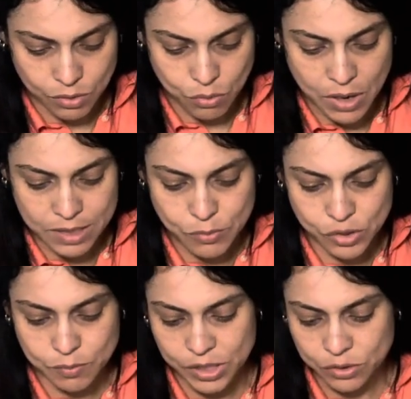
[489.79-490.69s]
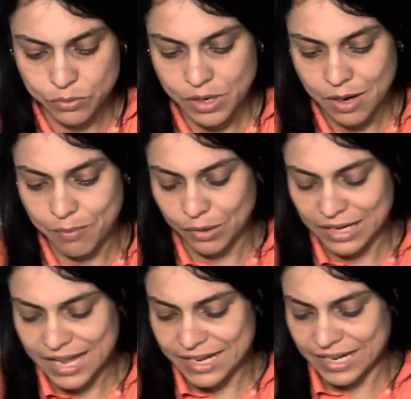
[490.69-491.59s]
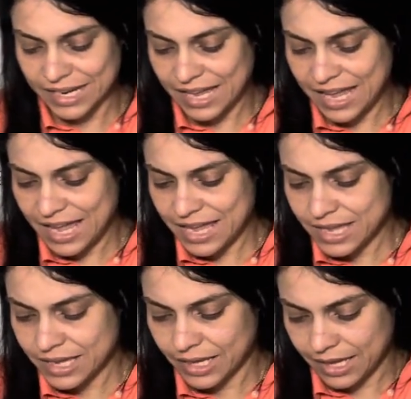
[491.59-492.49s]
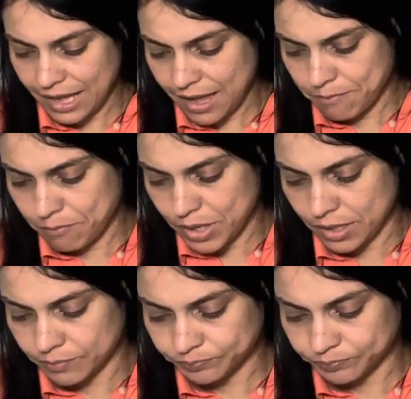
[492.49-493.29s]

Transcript: What must be true about line A and B?